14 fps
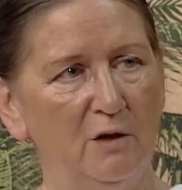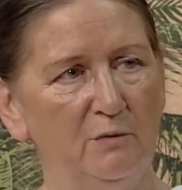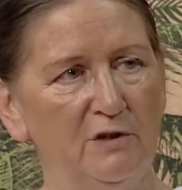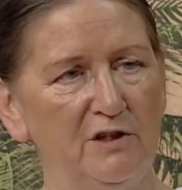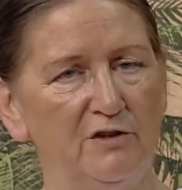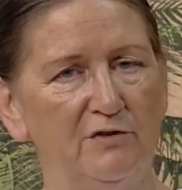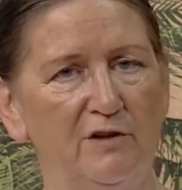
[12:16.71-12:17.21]

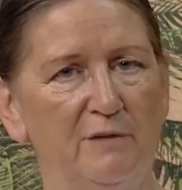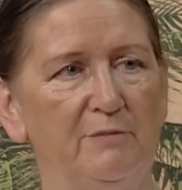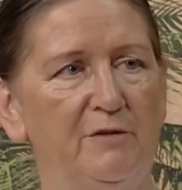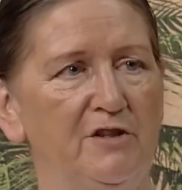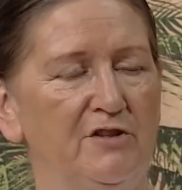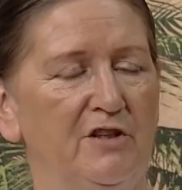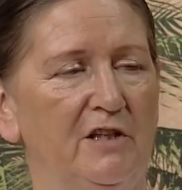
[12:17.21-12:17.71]
which
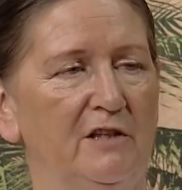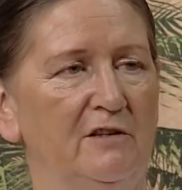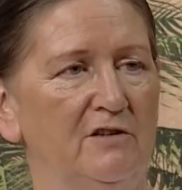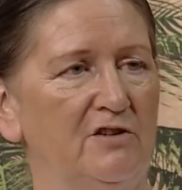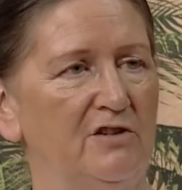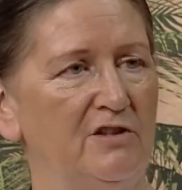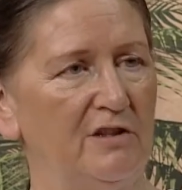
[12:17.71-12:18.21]

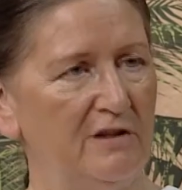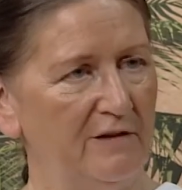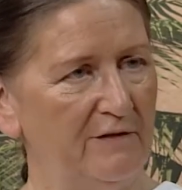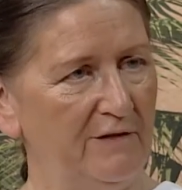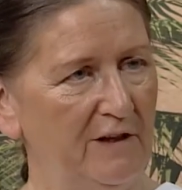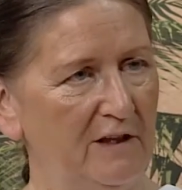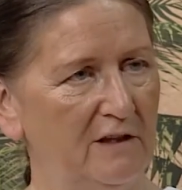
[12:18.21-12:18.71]
represents
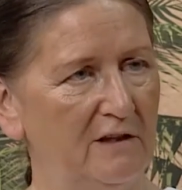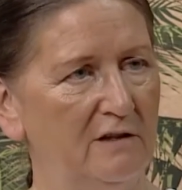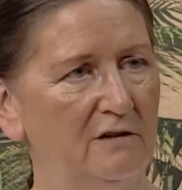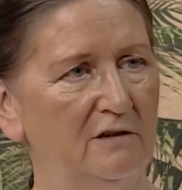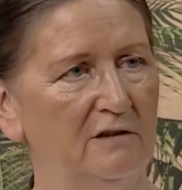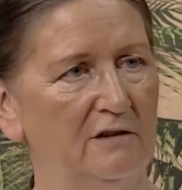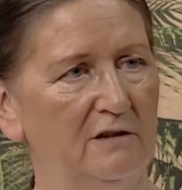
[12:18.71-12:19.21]
the
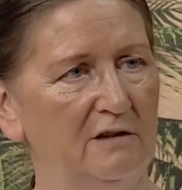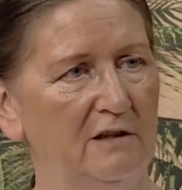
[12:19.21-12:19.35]
vehicle.